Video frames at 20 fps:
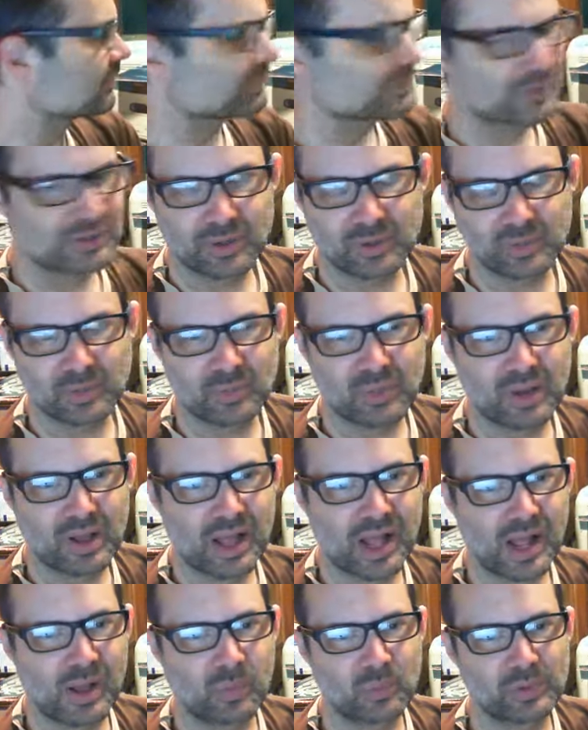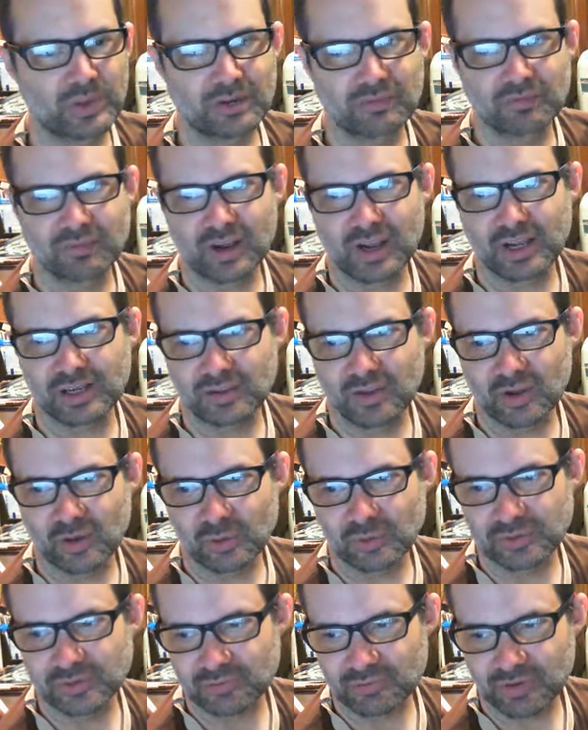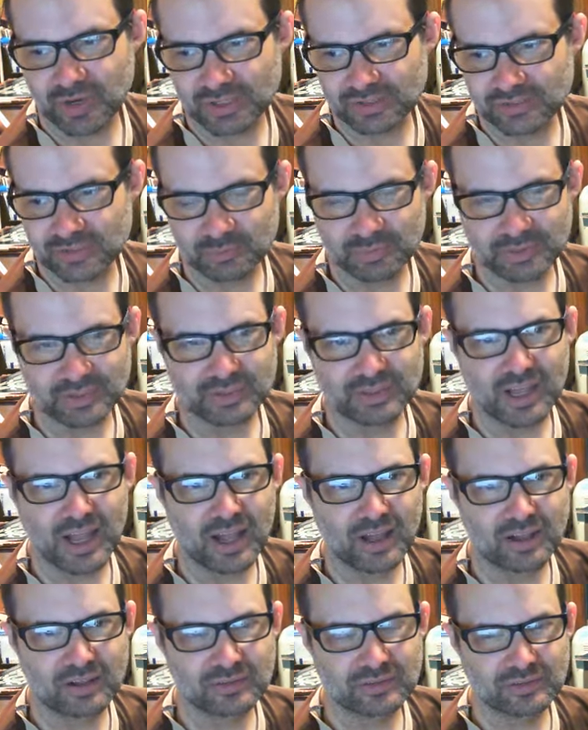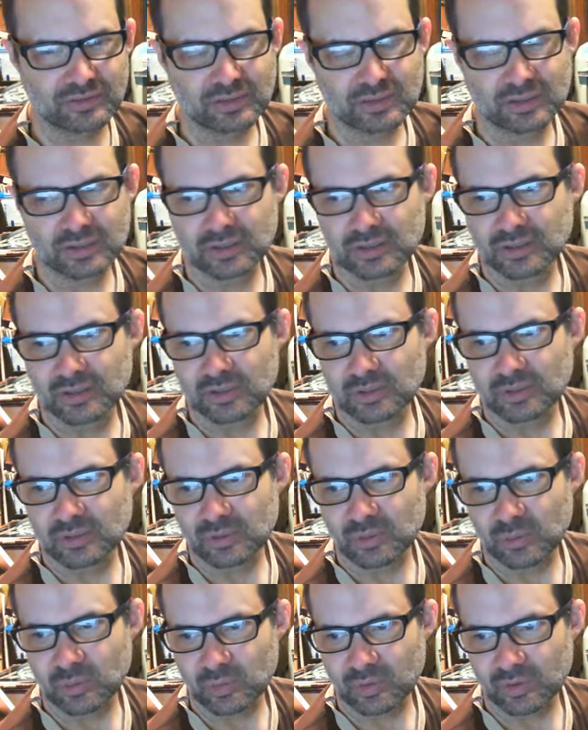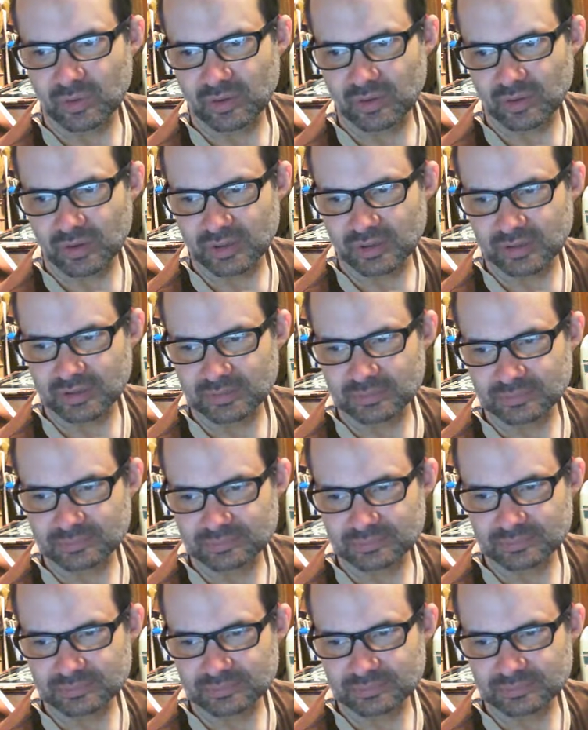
you know, whenever I go to write something down or uh,